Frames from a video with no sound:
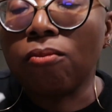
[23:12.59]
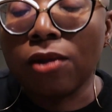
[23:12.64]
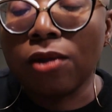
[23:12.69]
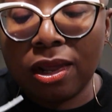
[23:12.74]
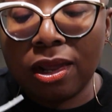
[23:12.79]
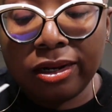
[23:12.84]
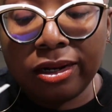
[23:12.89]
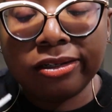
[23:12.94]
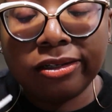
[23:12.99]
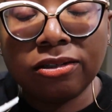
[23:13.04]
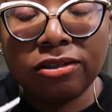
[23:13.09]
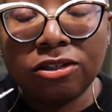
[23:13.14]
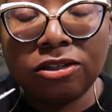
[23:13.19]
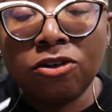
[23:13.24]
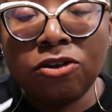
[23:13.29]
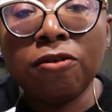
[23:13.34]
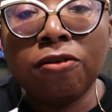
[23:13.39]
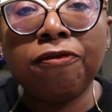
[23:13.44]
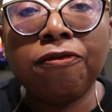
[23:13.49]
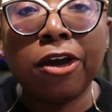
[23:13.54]
And it is
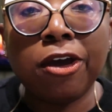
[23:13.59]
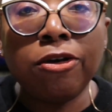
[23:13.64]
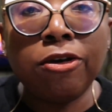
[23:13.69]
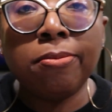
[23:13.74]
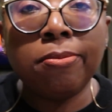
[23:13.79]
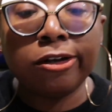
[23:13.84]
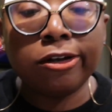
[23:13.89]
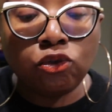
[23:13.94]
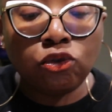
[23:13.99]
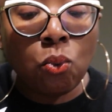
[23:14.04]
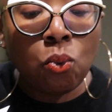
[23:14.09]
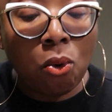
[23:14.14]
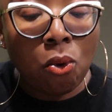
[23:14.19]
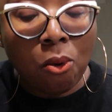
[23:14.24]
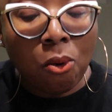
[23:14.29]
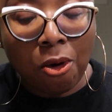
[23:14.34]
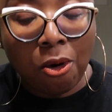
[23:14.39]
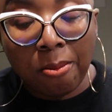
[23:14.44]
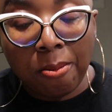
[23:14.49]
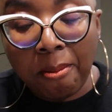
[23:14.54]
still very much
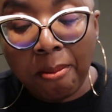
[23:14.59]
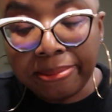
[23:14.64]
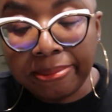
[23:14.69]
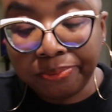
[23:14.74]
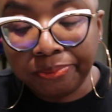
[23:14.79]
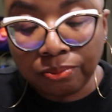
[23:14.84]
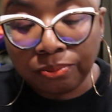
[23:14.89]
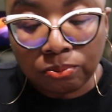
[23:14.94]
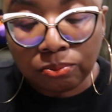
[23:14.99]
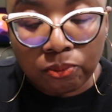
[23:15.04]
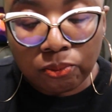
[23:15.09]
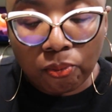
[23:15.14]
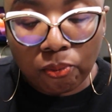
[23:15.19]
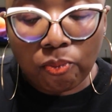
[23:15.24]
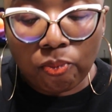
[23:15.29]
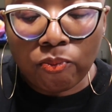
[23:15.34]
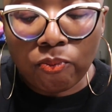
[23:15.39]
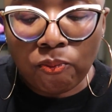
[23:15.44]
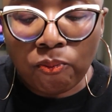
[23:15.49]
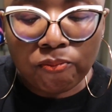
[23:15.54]
warm.
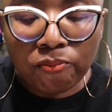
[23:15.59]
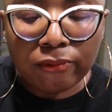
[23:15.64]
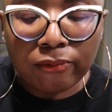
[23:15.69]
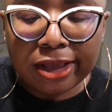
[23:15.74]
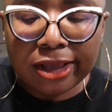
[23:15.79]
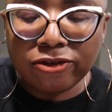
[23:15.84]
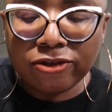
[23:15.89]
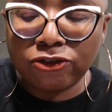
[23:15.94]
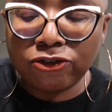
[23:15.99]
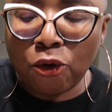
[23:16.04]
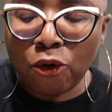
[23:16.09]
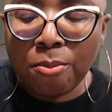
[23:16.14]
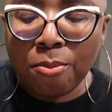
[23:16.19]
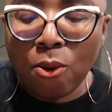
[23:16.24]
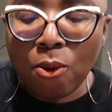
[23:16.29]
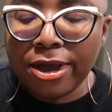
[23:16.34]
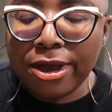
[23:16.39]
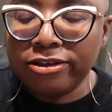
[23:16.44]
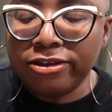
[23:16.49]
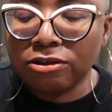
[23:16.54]
It's so
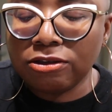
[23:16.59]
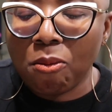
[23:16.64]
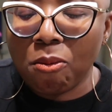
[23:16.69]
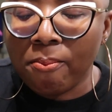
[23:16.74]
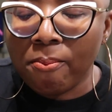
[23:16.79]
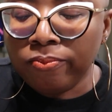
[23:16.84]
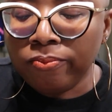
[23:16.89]
moist.